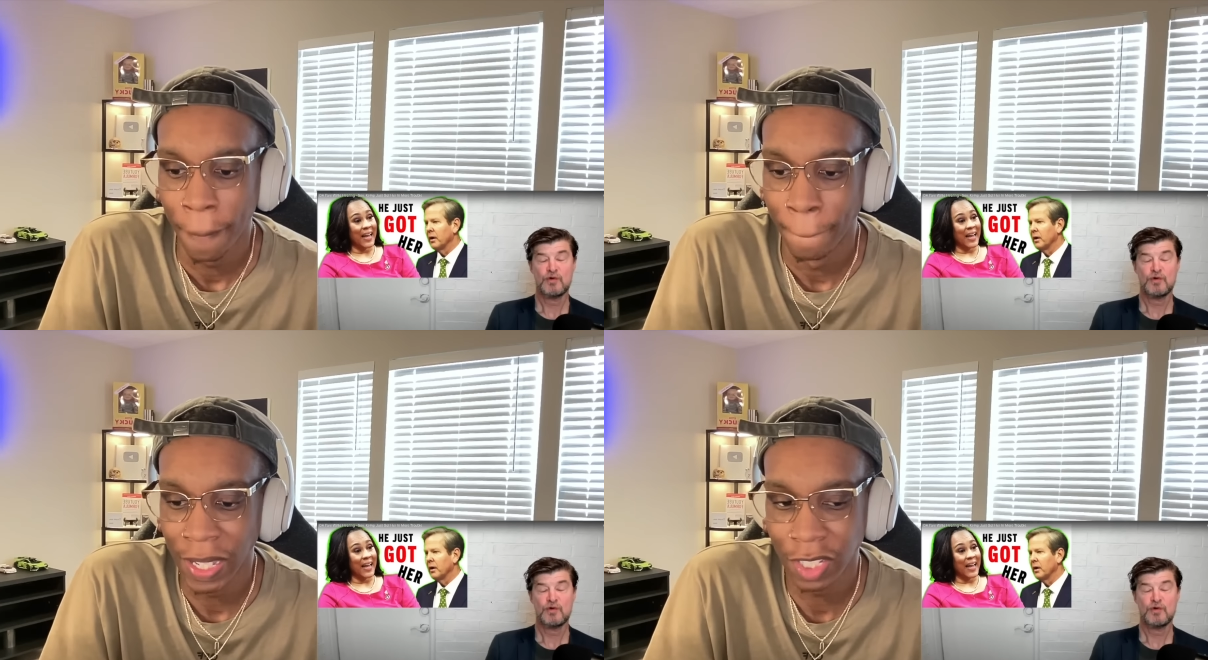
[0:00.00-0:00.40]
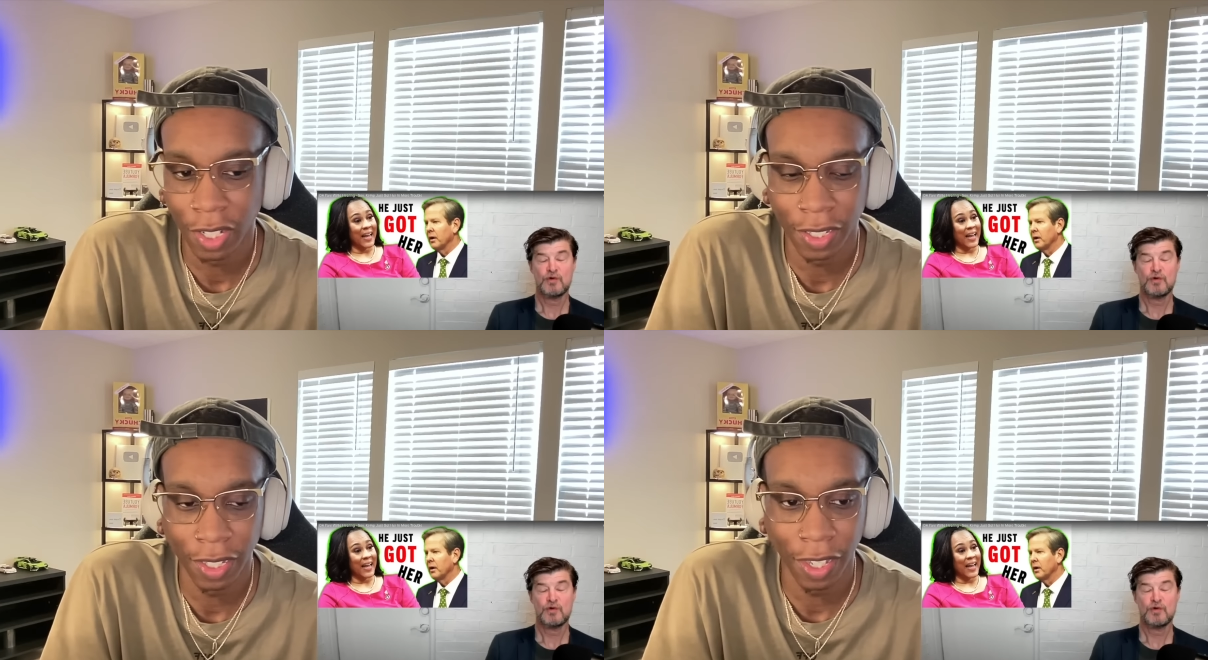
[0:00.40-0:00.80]
Speaker 1: Make
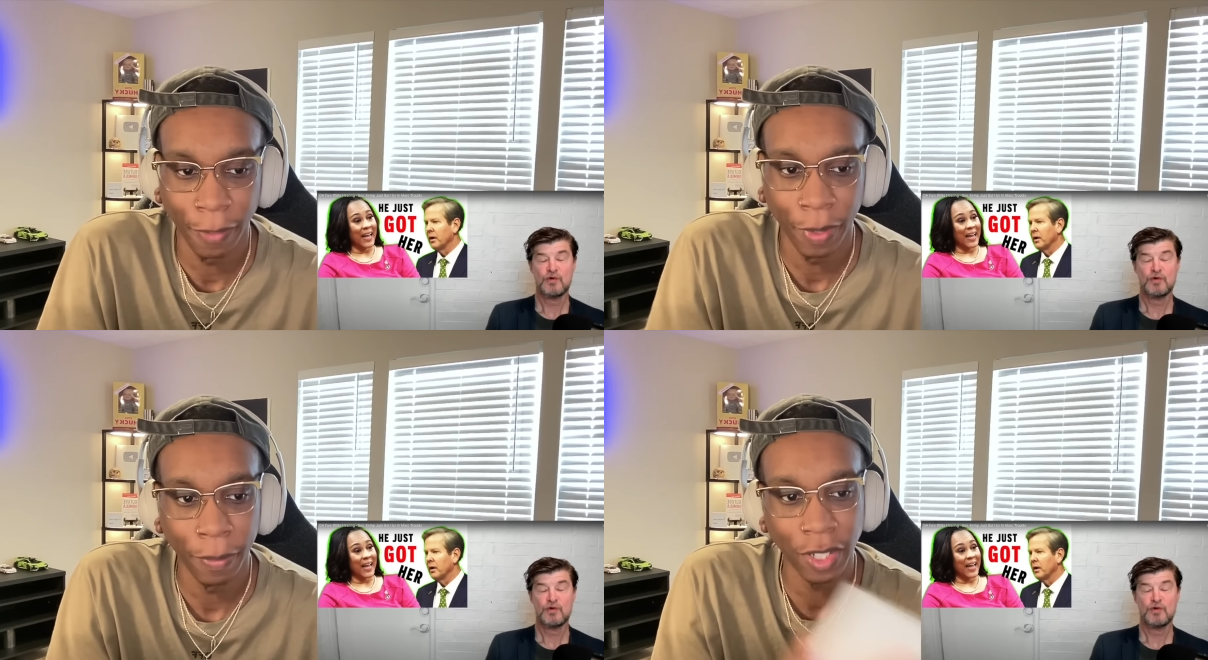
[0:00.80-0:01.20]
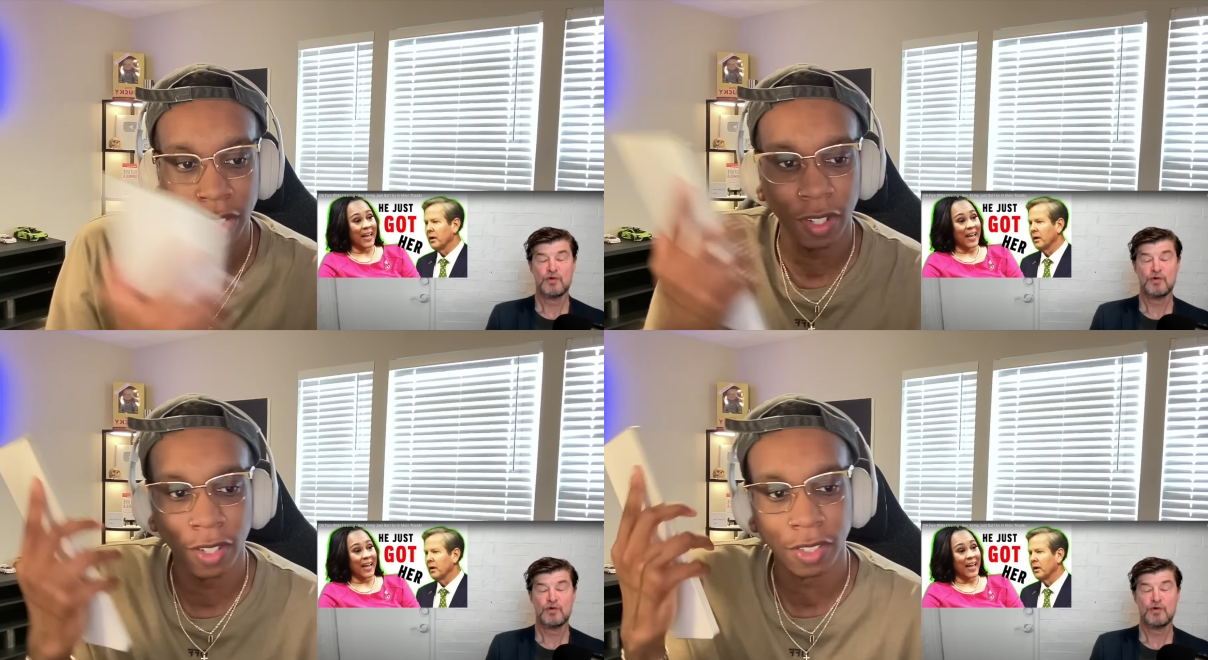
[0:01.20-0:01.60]
sure y'all hit that like button. Make
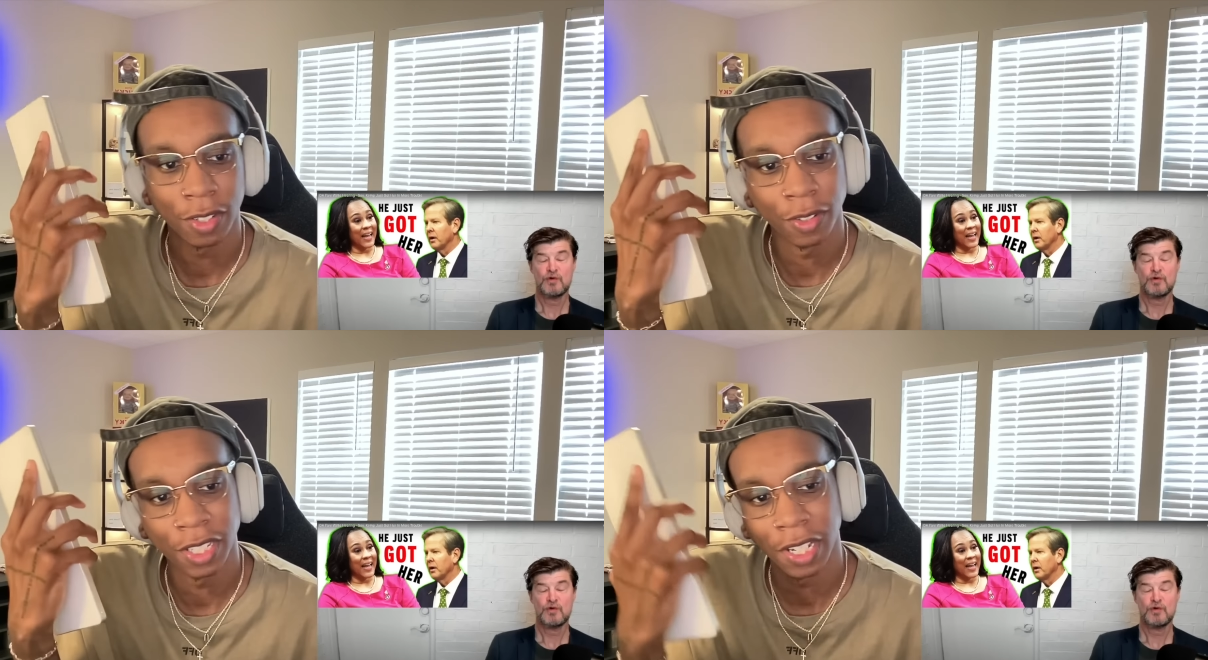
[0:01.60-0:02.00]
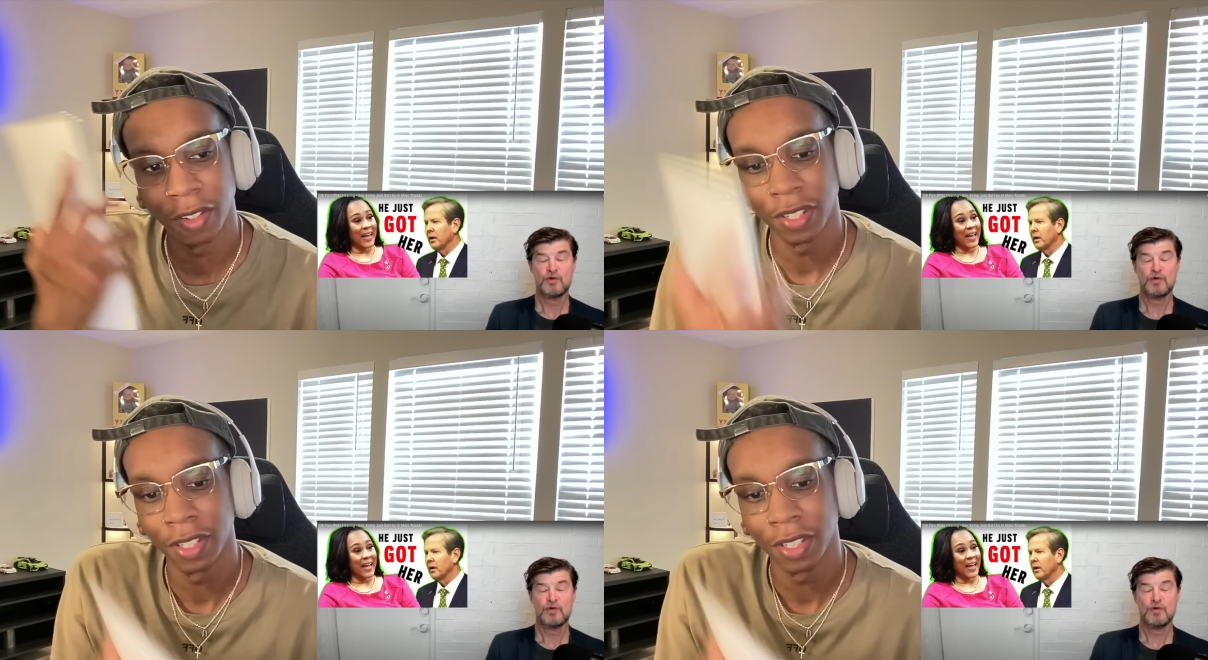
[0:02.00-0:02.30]
sure y'all also go check out